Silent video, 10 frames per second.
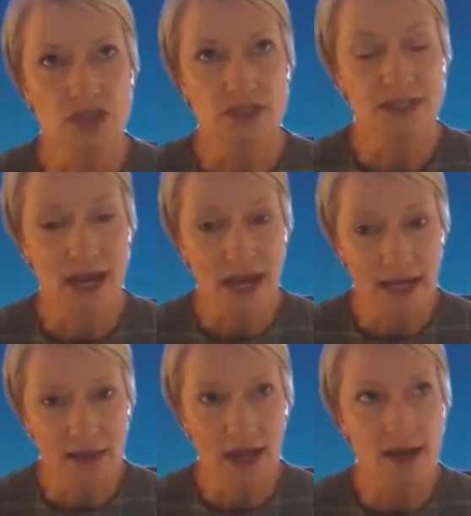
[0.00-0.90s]
to
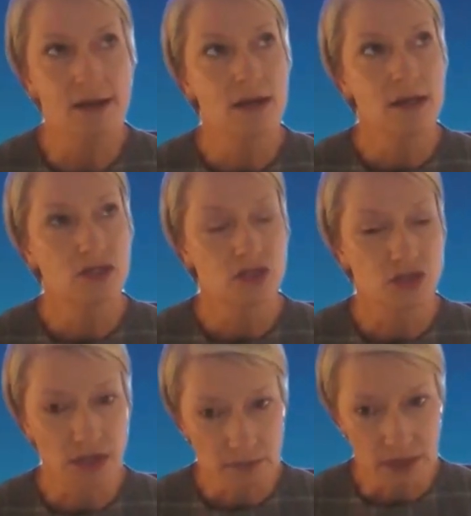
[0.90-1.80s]
tailor
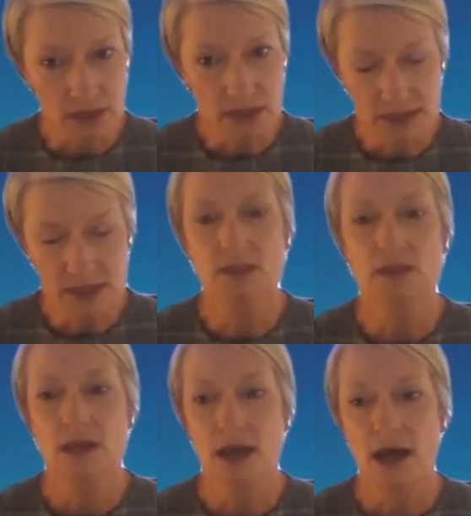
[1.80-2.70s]
treatments
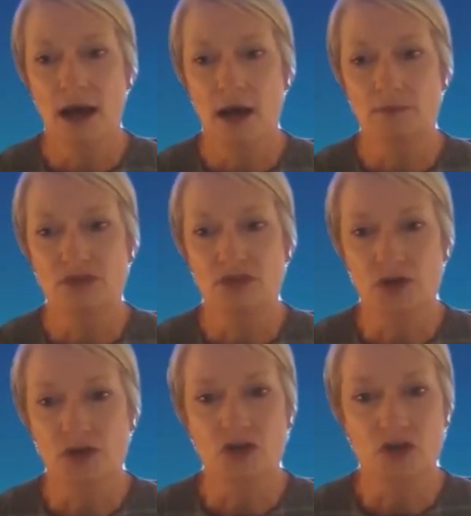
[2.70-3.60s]
so
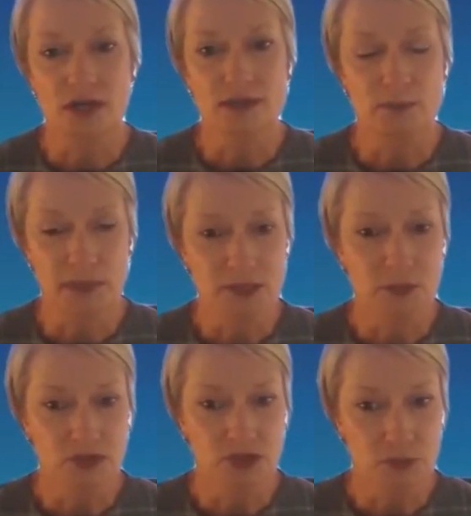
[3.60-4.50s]
that you get the best
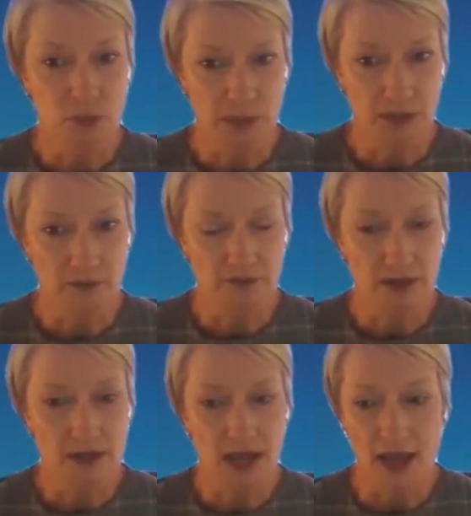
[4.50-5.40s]
possible
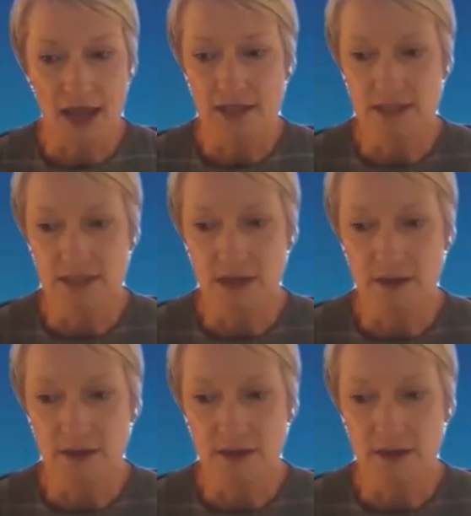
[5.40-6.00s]
benefit, and